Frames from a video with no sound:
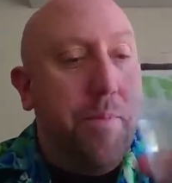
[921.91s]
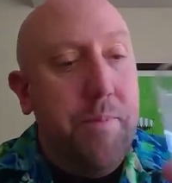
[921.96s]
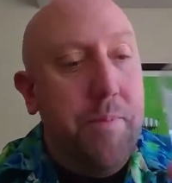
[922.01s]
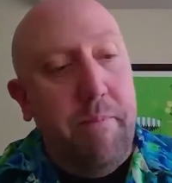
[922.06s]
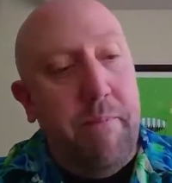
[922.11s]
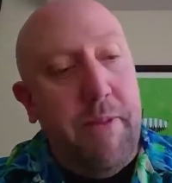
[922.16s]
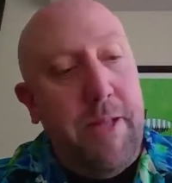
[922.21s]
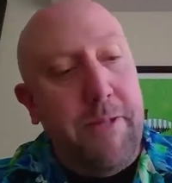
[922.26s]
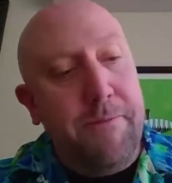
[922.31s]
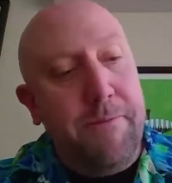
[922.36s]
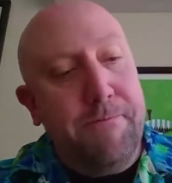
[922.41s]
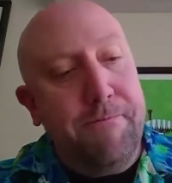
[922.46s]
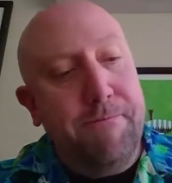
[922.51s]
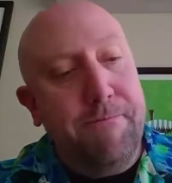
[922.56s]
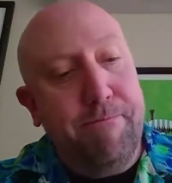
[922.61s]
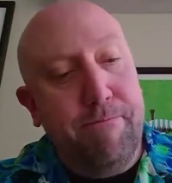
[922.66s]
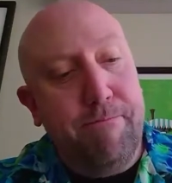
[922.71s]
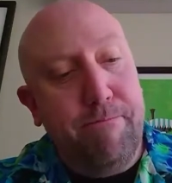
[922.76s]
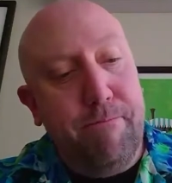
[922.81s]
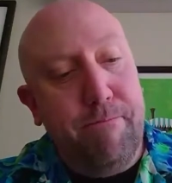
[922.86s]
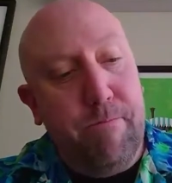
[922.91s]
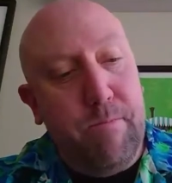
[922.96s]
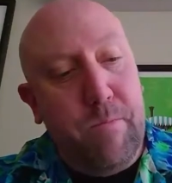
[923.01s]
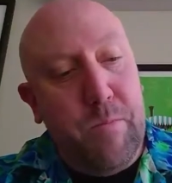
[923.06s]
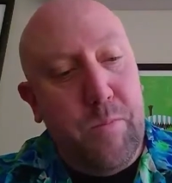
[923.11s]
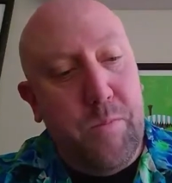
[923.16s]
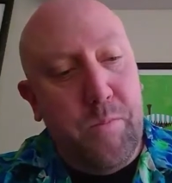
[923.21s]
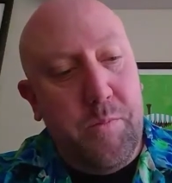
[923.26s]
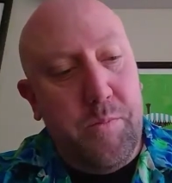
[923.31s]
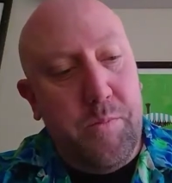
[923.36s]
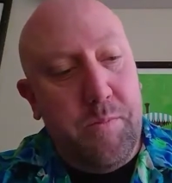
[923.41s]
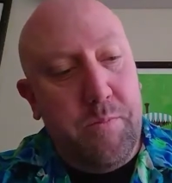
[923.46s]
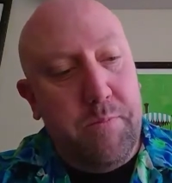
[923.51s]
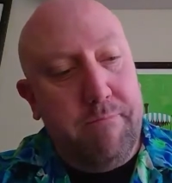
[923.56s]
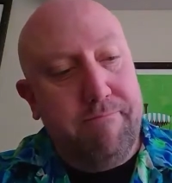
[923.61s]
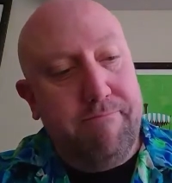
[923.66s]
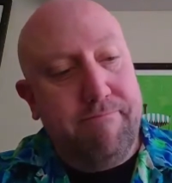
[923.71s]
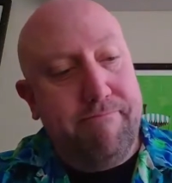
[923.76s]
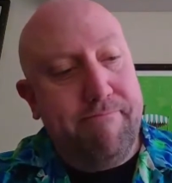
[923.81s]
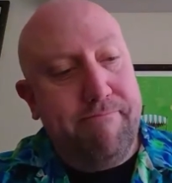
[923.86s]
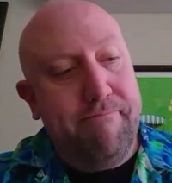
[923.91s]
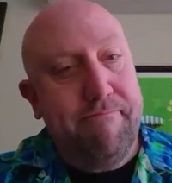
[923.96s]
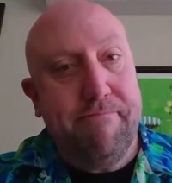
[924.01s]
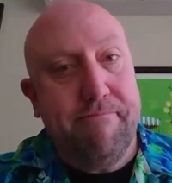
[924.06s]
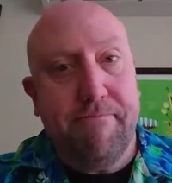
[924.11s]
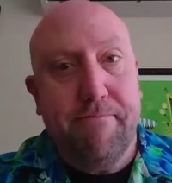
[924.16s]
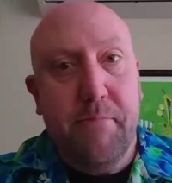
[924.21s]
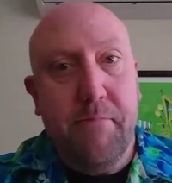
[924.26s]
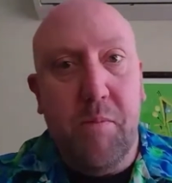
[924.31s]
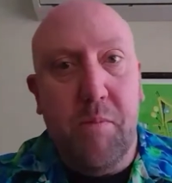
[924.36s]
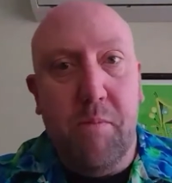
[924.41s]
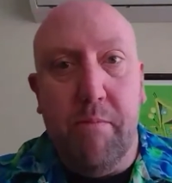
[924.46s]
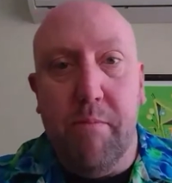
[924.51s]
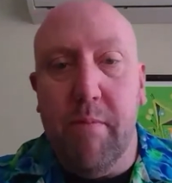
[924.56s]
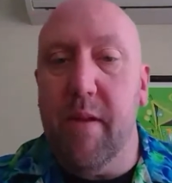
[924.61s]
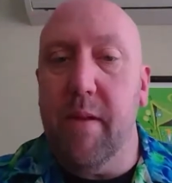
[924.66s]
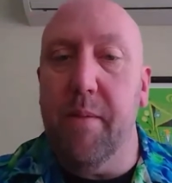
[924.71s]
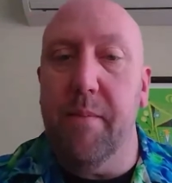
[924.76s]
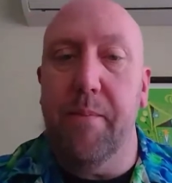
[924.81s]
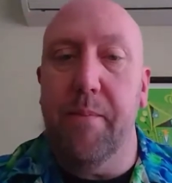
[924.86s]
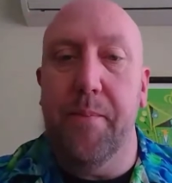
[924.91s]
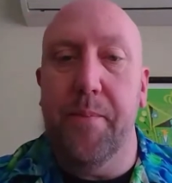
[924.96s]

first time that I started seeing um